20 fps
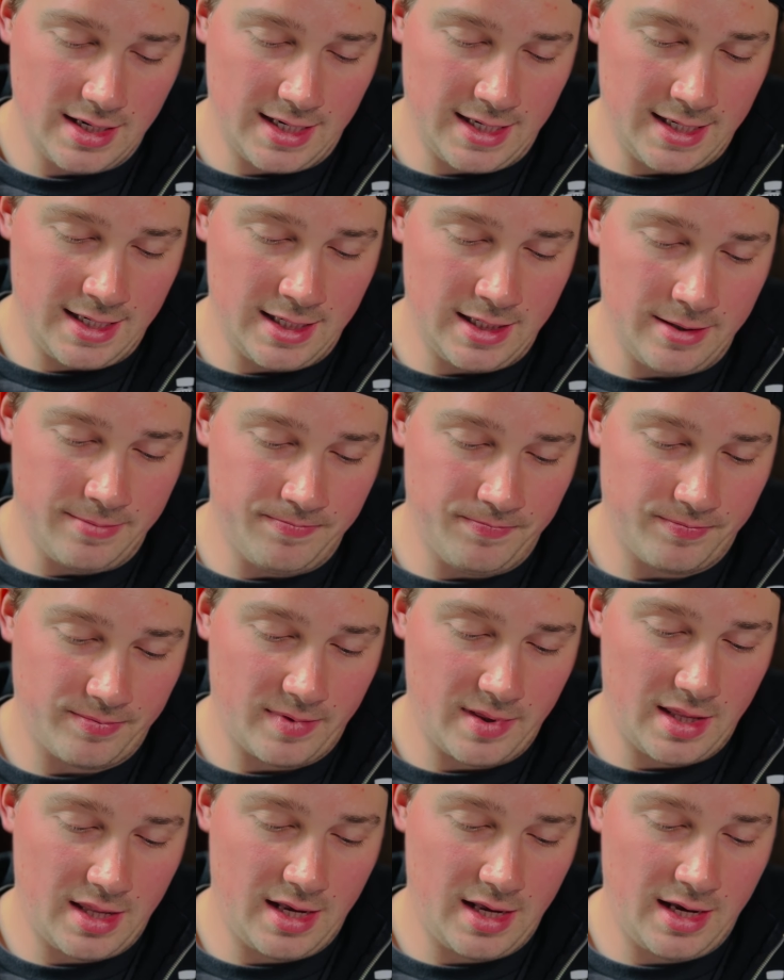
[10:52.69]
Um,
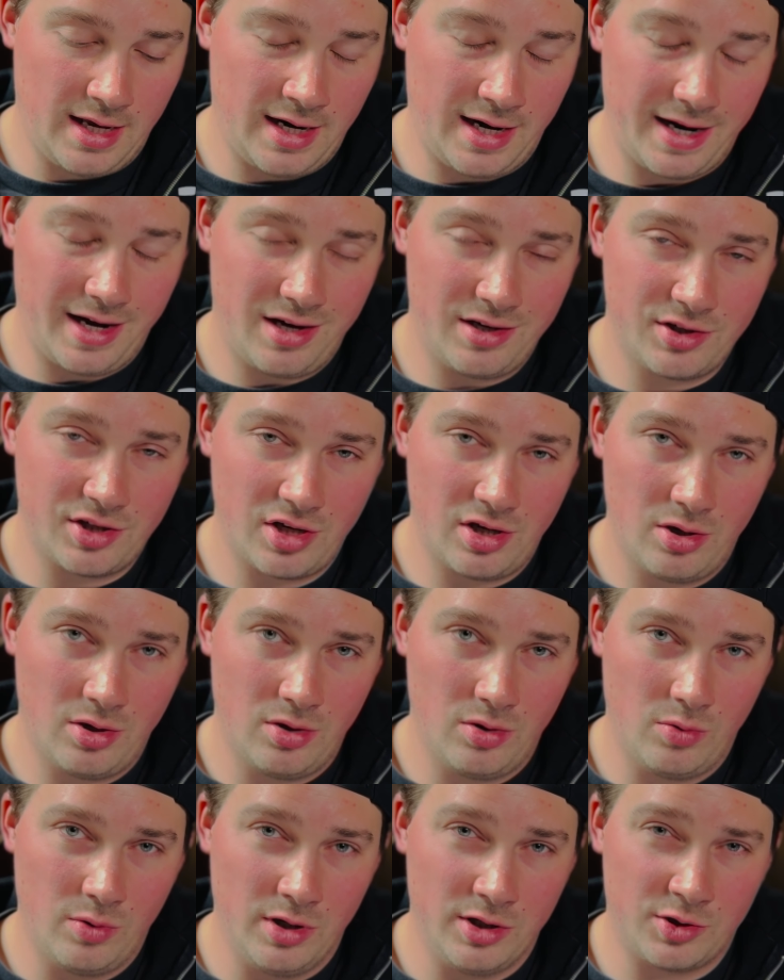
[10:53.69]
and I
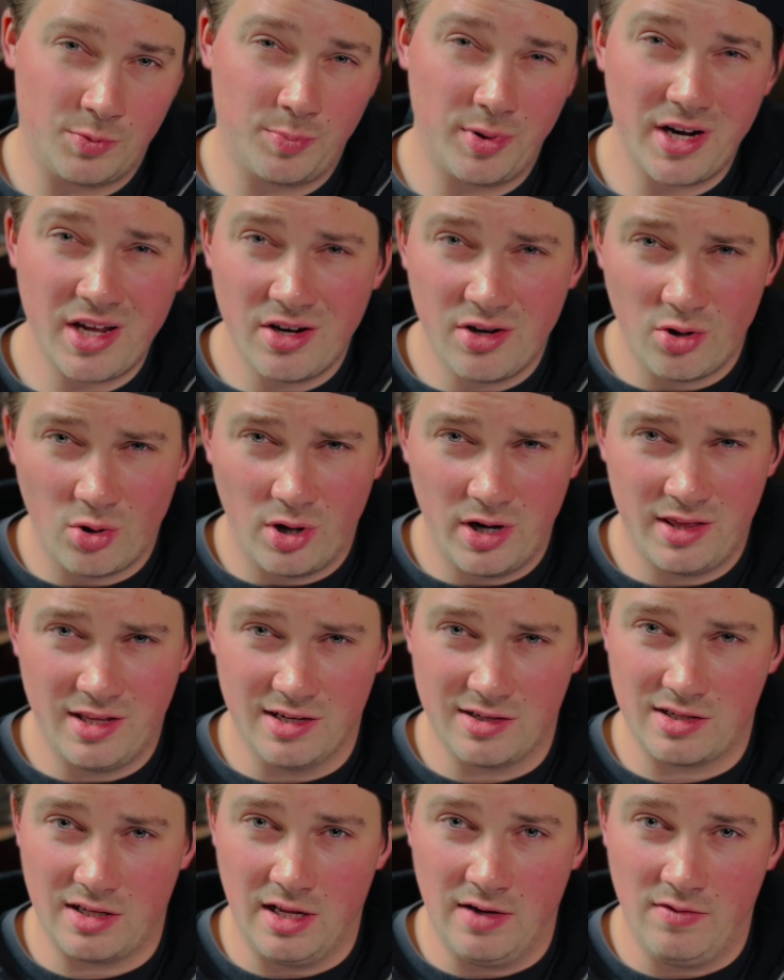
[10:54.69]
also was pretty annoyed
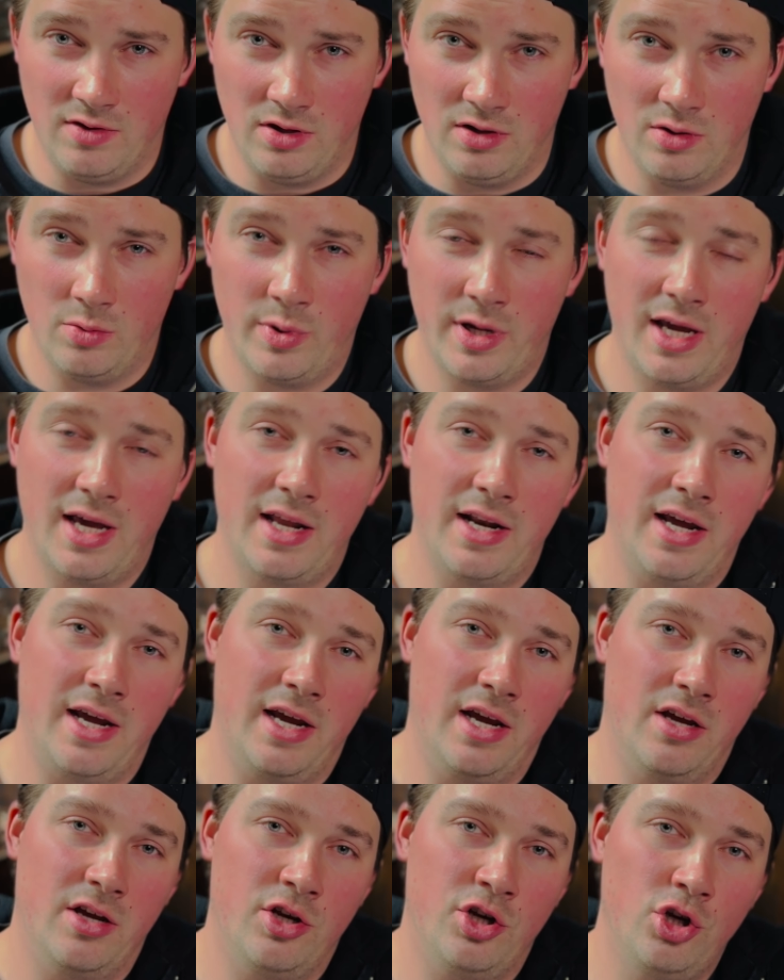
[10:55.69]
this level. We had
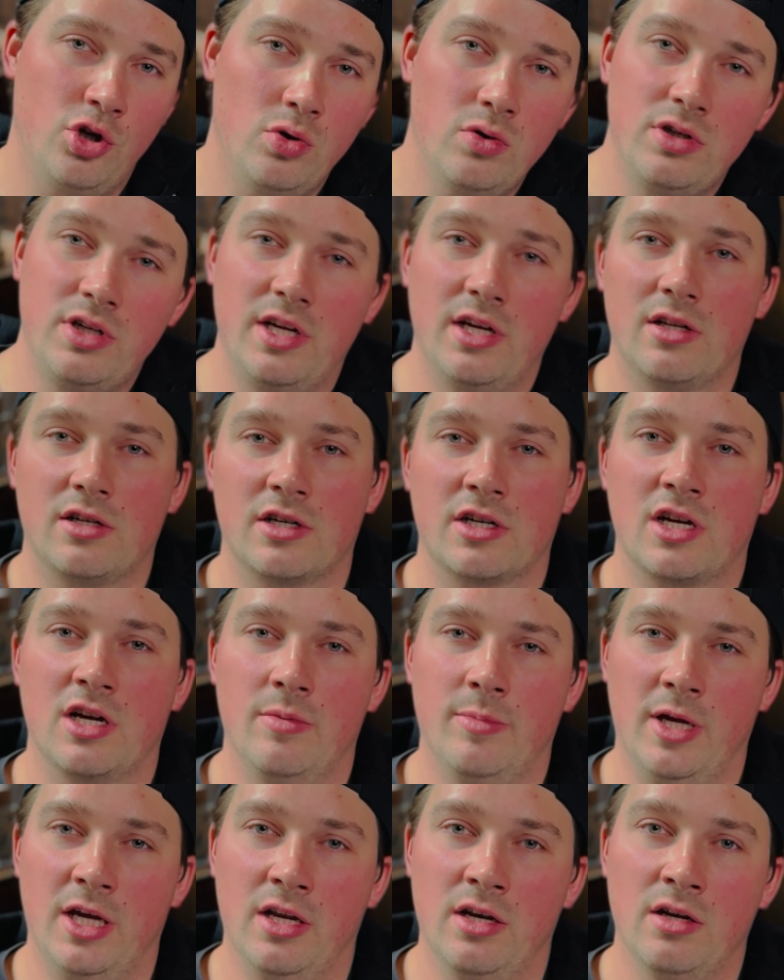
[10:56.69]
a new dealer
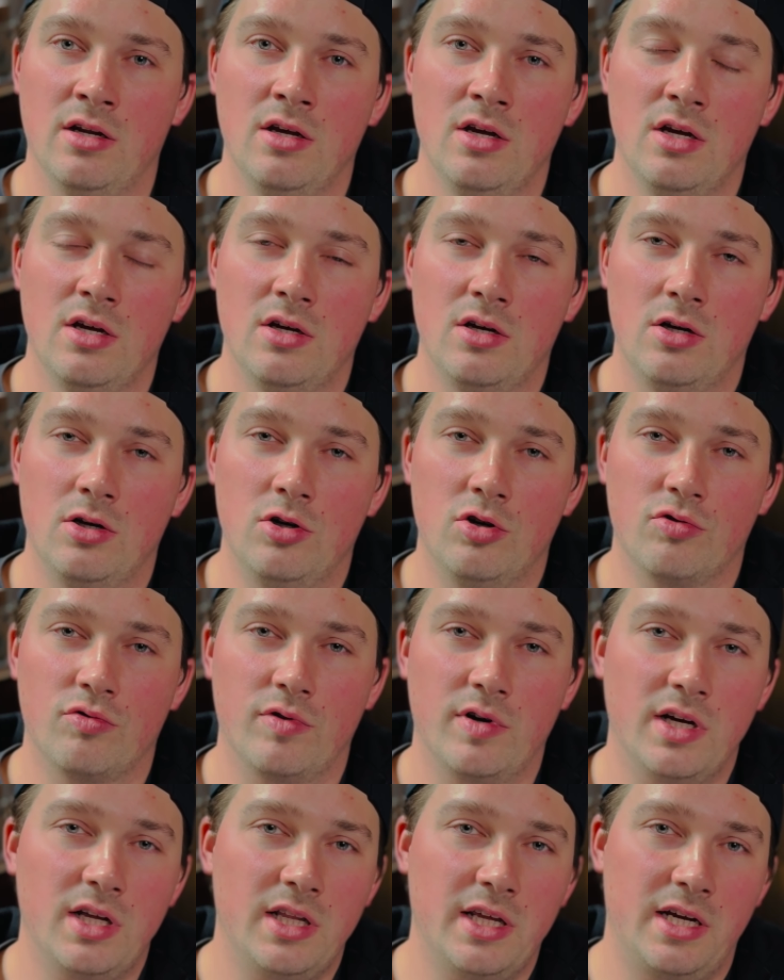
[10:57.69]
come in who
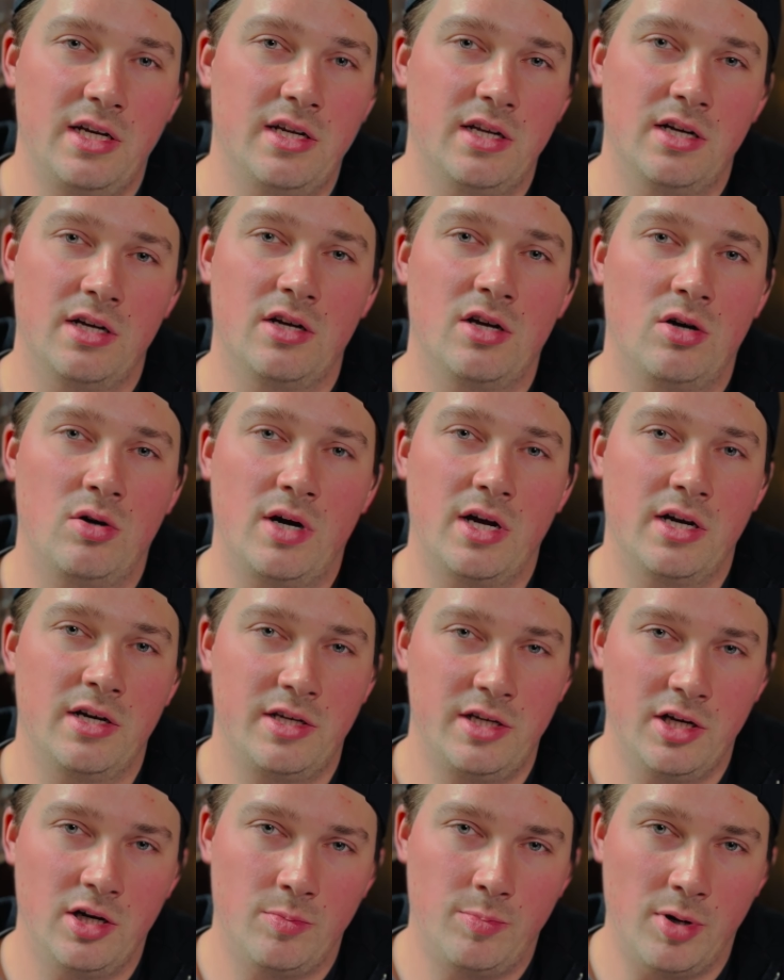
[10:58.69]
really didn't know how to
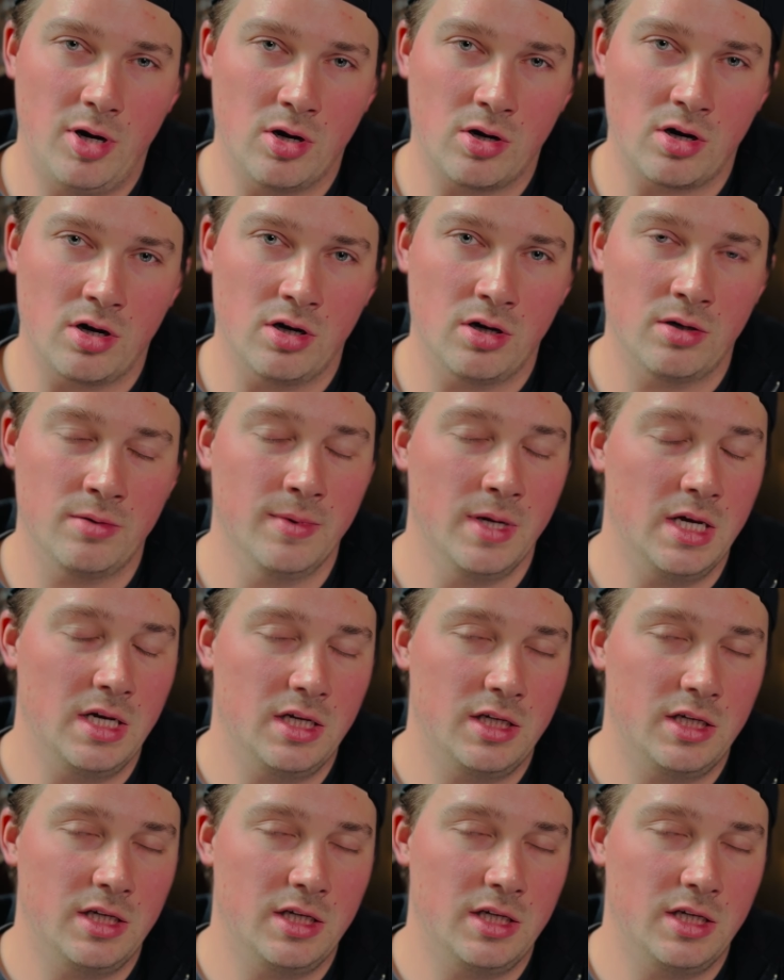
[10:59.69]
deal poker.